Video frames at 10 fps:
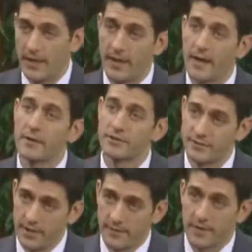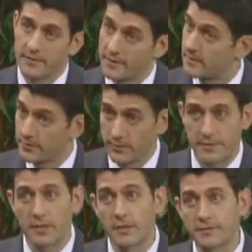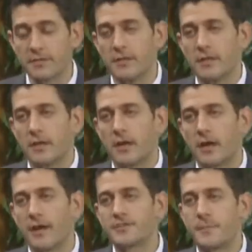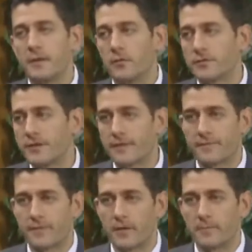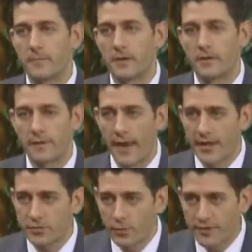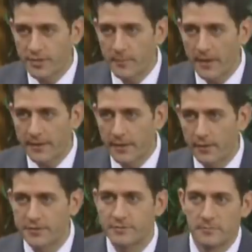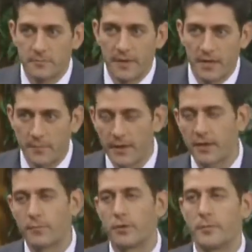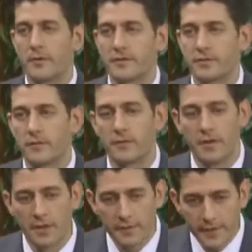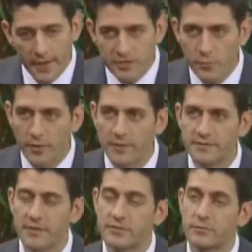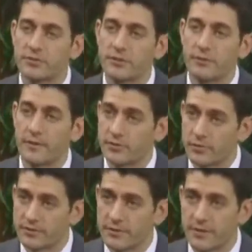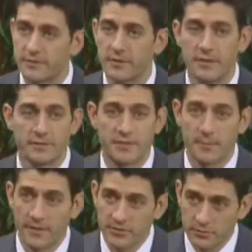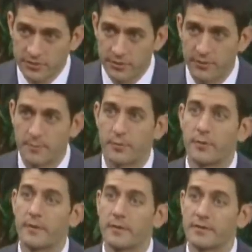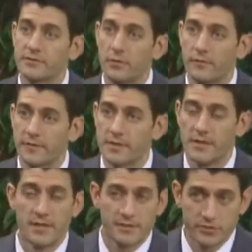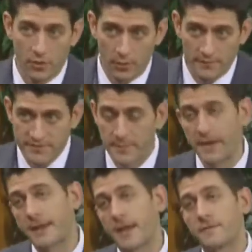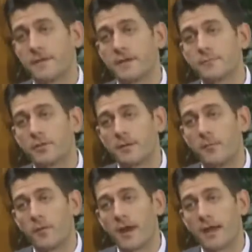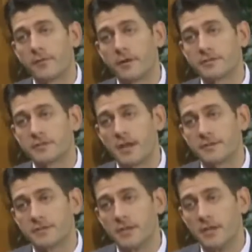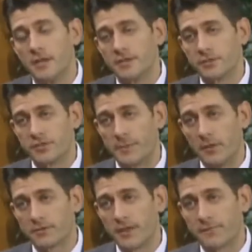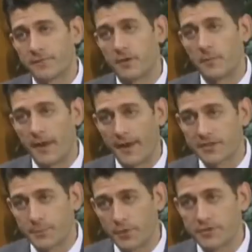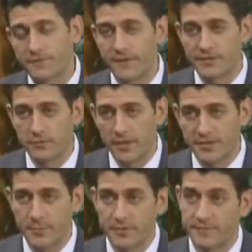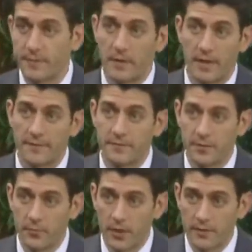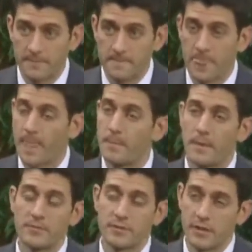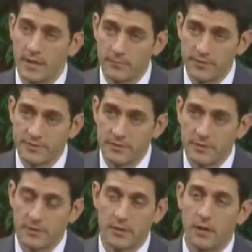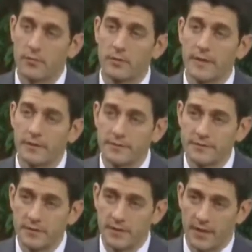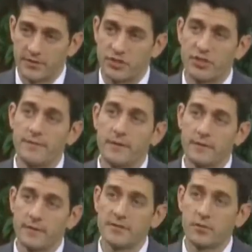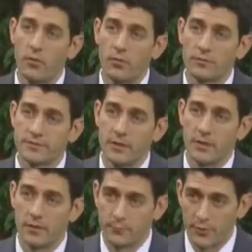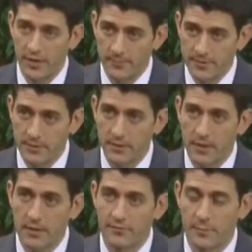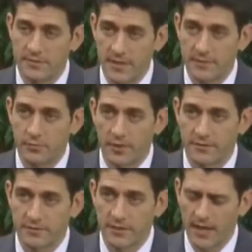And I understand that. He clearly does. It's been looked at from the actuaries at Medicare as making Medicare permanently solvent. The actuaries at Social Security, the trustees, say it makes Social Security permanently solvent. Solves the Medicaid funding problem we have in our states. So it's been looked at from experts, fiscal experts from the left and the right, members of Congress, other leaders, as achieving these goals of preempting a government debt crisis.